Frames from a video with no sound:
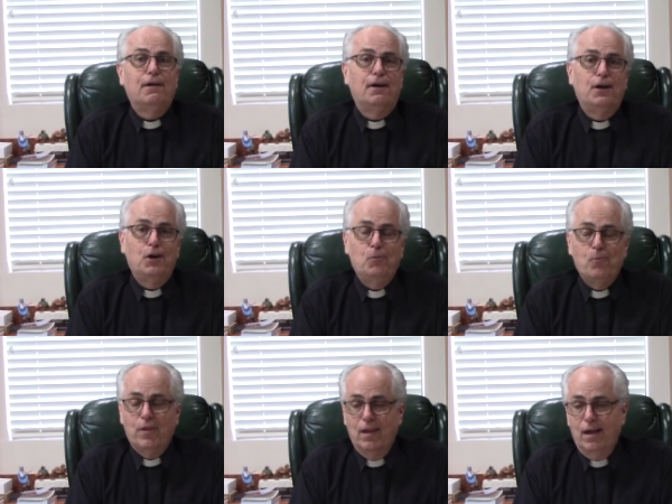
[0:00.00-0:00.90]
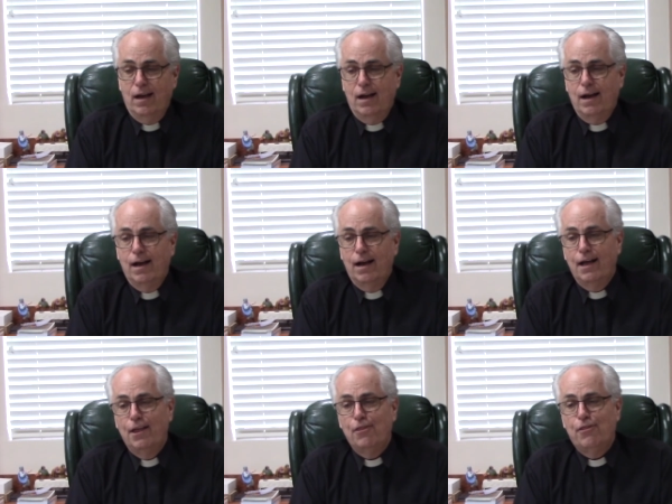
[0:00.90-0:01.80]
Um,
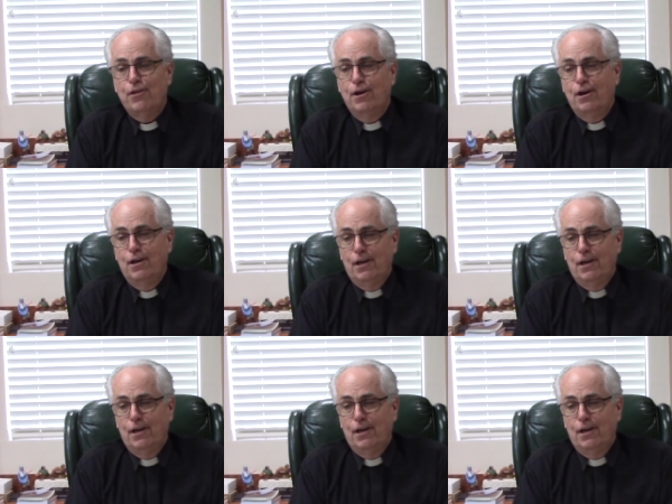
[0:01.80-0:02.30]
the,